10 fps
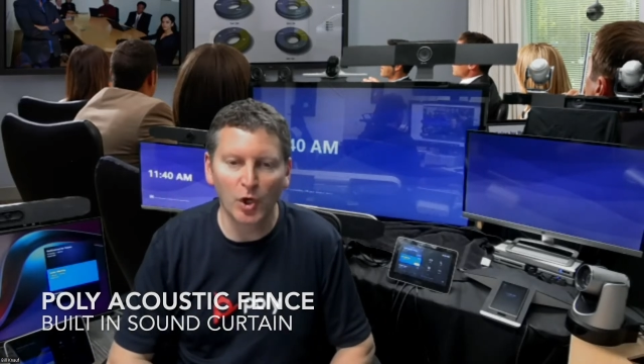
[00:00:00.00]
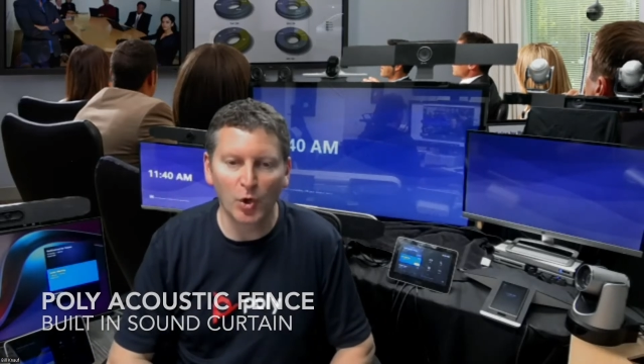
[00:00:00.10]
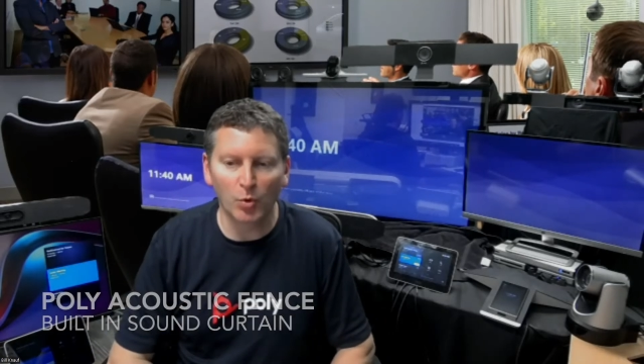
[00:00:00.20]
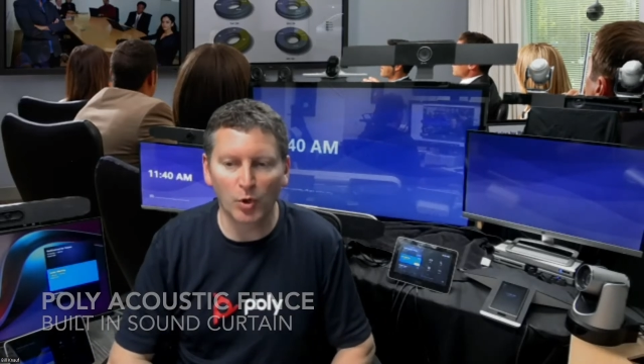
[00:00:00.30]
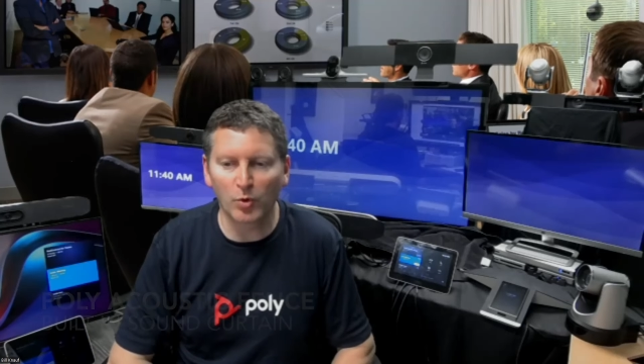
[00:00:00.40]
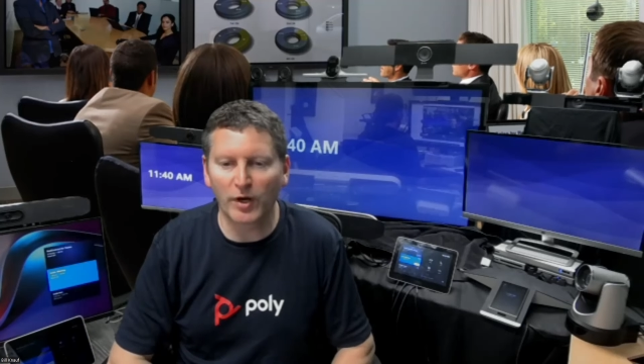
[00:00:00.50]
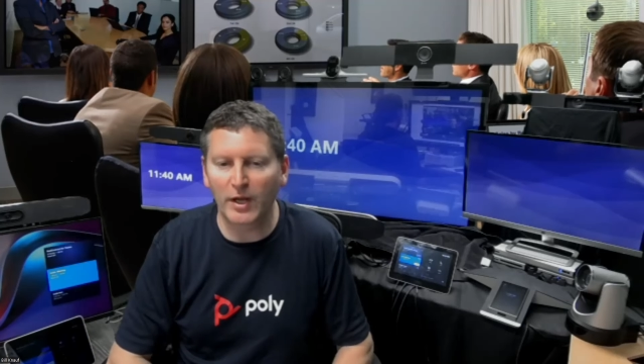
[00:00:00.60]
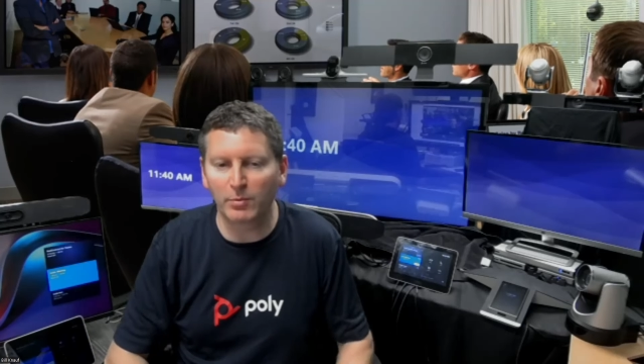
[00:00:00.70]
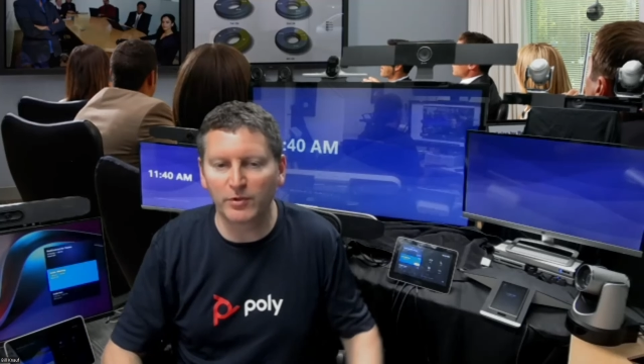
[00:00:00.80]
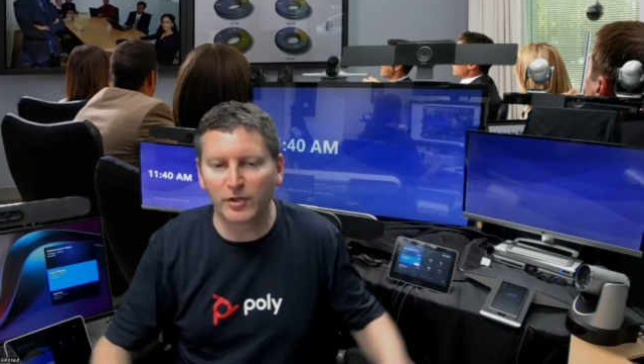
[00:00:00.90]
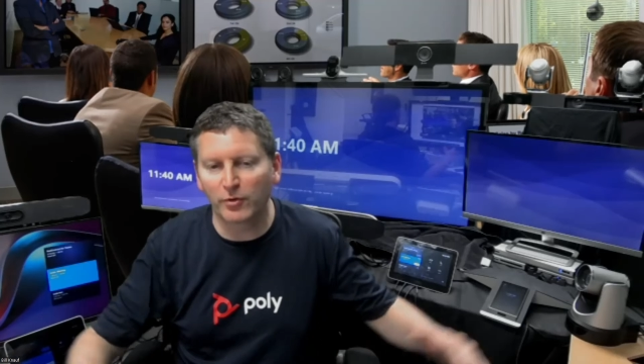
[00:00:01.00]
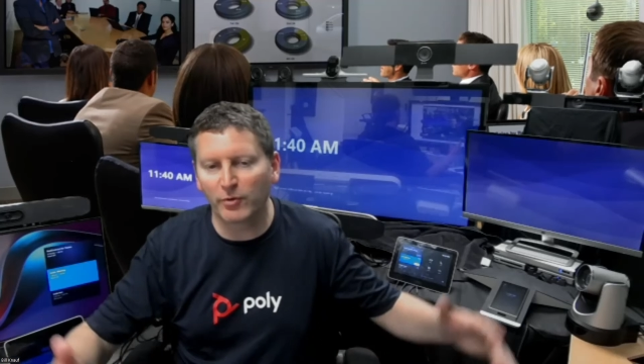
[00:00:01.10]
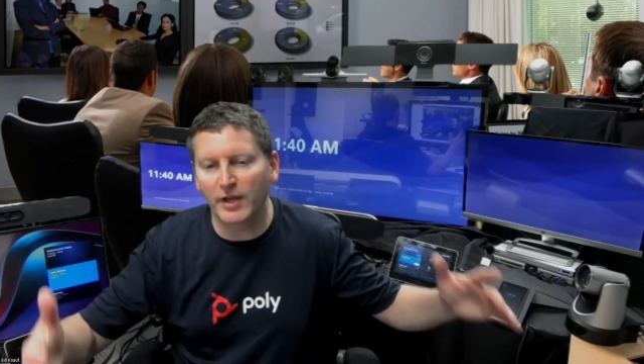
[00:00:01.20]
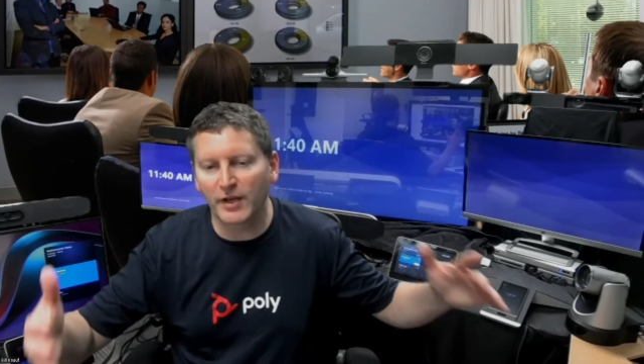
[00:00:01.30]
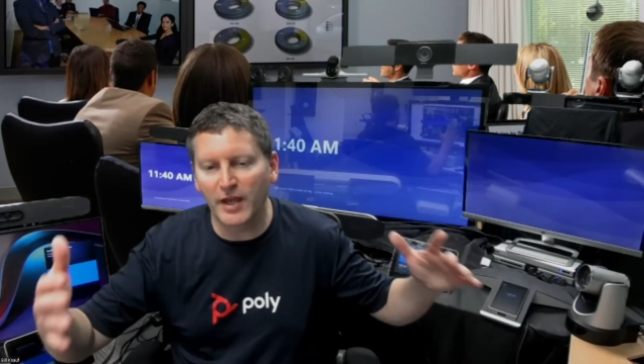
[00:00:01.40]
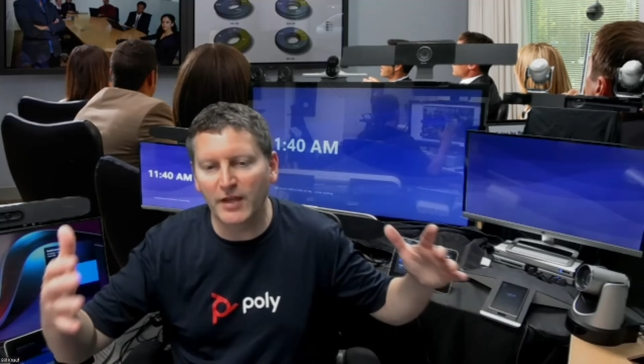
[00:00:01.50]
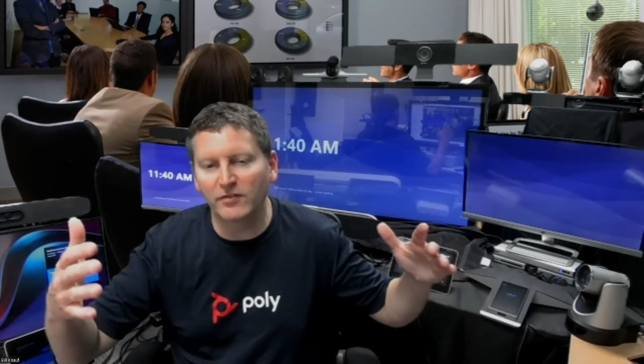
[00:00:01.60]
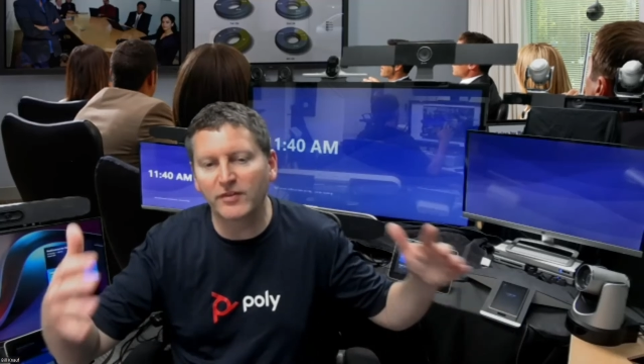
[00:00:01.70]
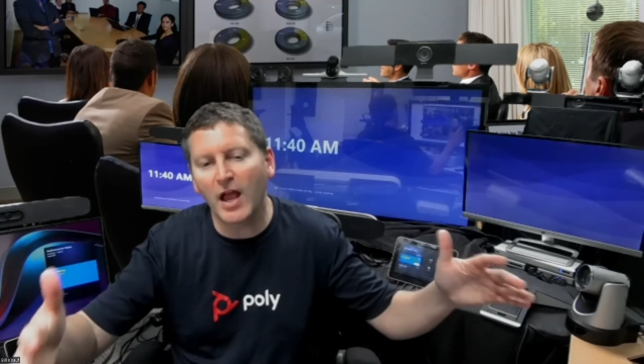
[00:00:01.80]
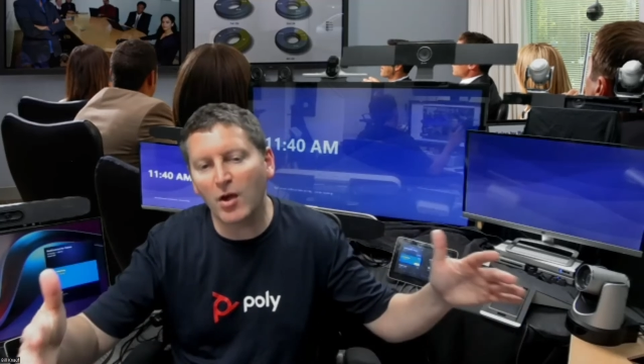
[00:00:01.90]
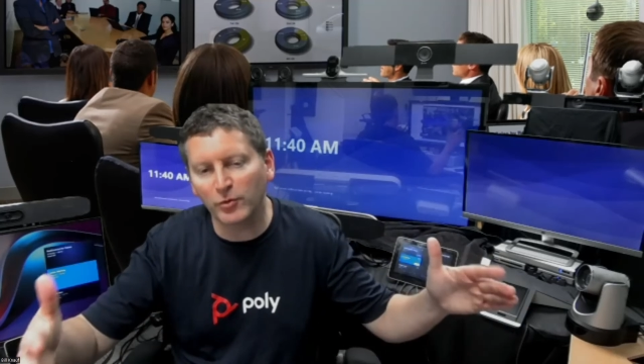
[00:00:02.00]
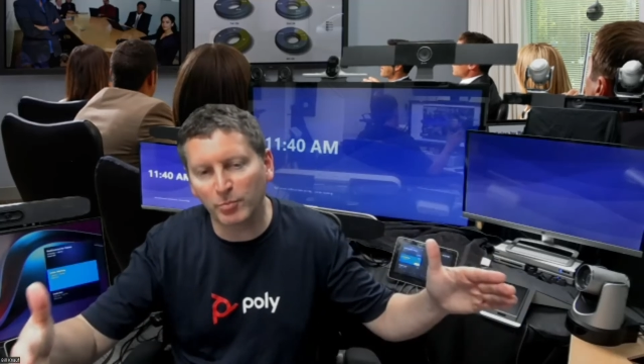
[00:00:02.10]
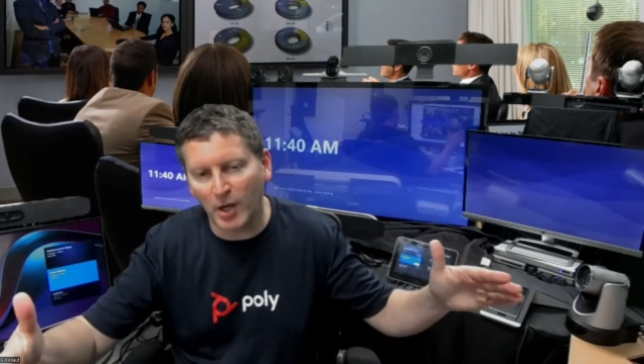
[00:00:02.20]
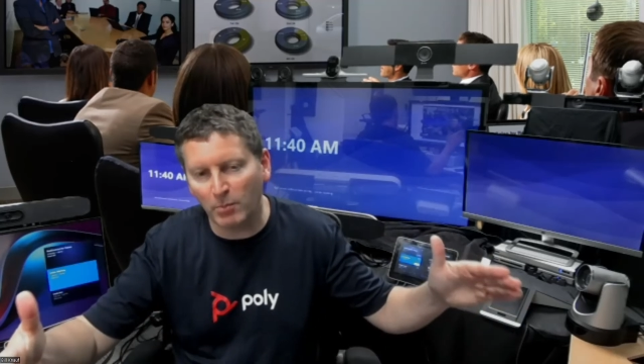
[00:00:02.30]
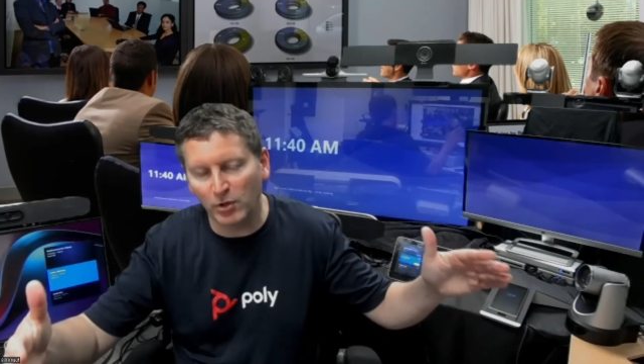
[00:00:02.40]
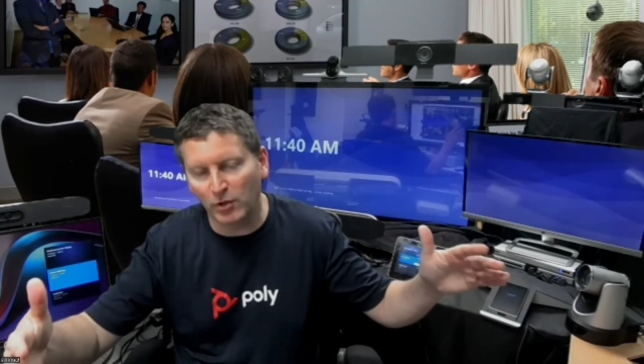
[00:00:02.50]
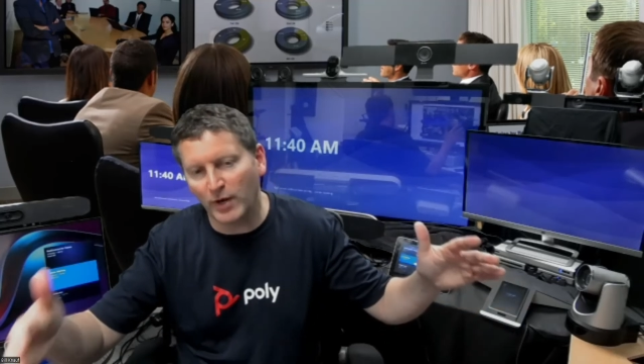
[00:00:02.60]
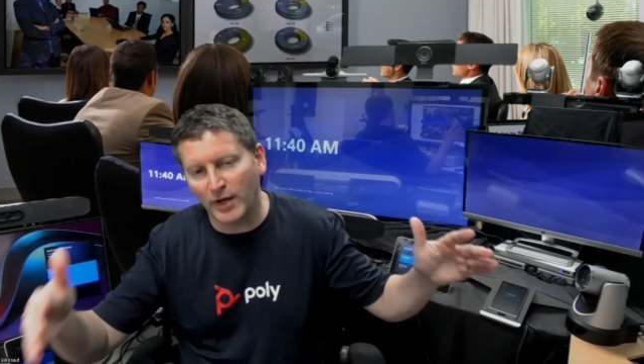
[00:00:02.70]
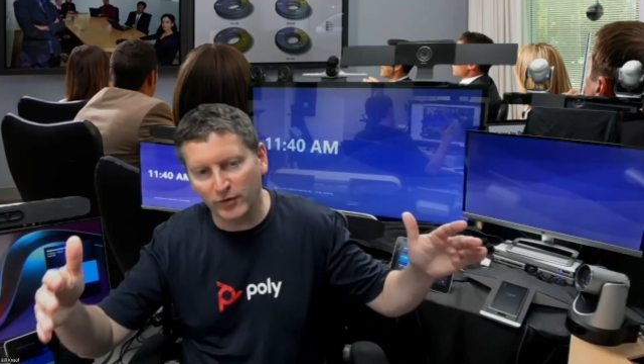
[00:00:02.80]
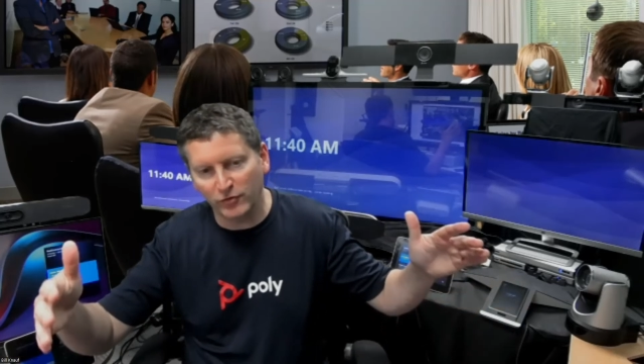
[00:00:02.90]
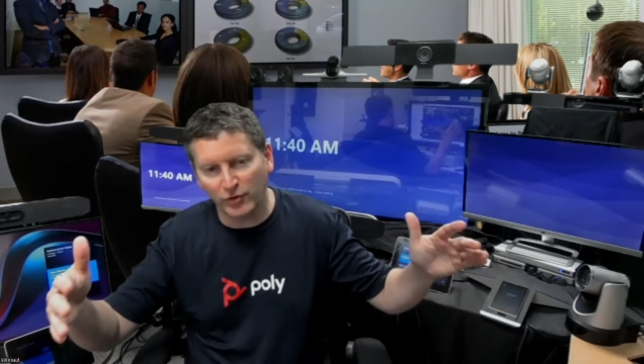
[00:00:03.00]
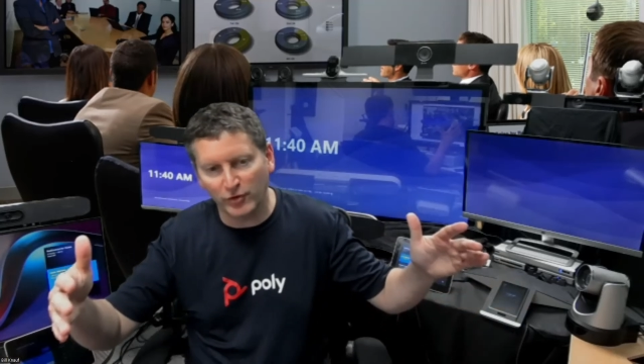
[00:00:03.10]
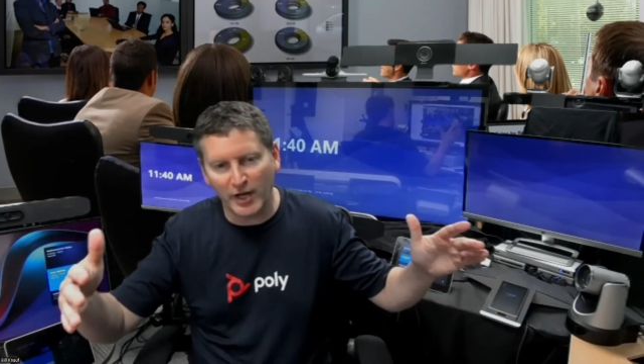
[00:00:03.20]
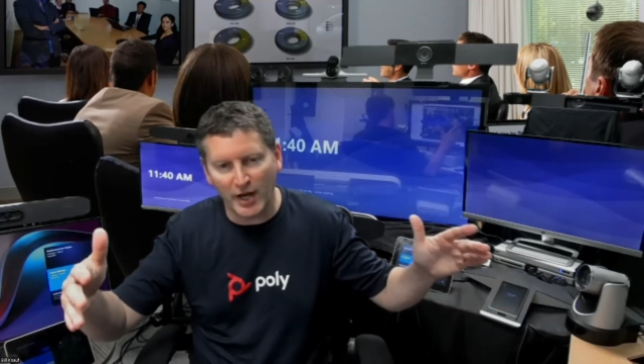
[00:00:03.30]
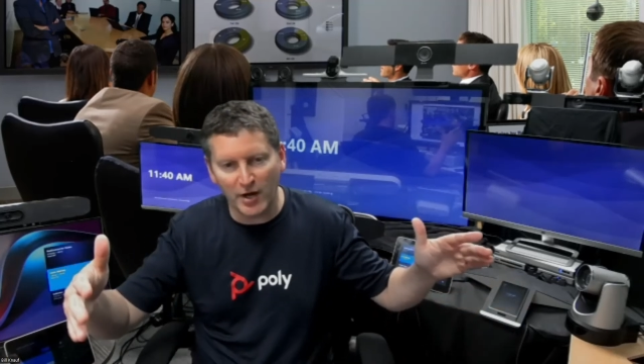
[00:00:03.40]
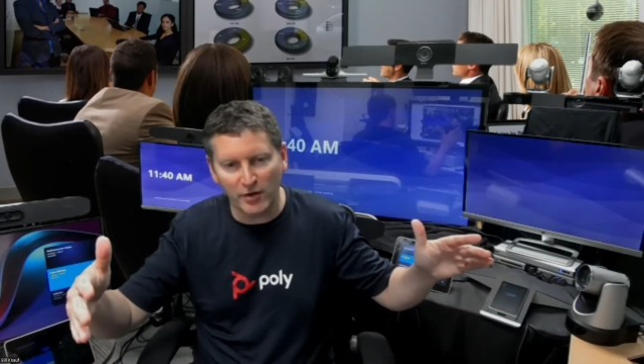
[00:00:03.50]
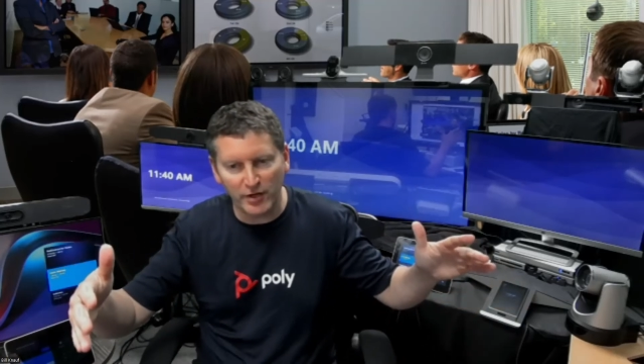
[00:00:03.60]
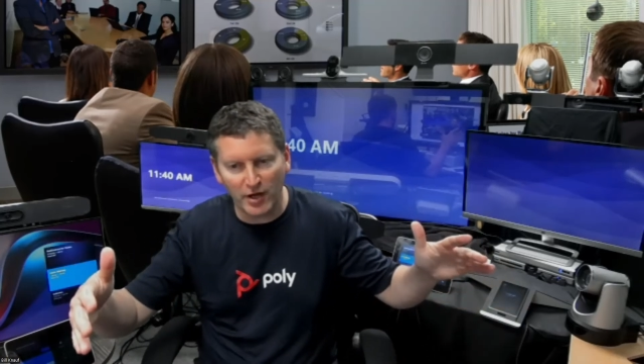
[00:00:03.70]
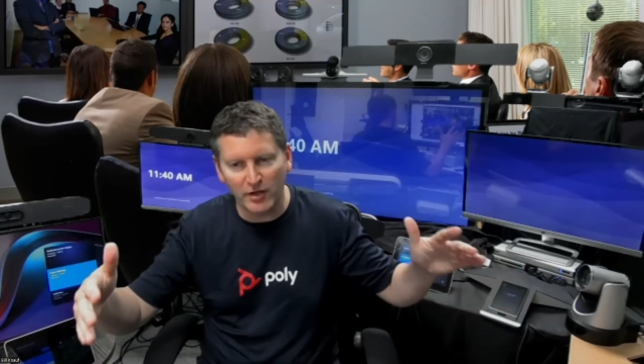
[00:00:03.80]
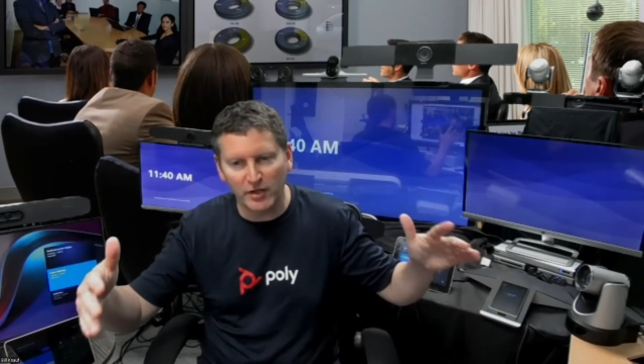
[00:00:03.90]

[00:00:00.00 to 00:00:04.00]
where we're able to create a sound bubble around a certain area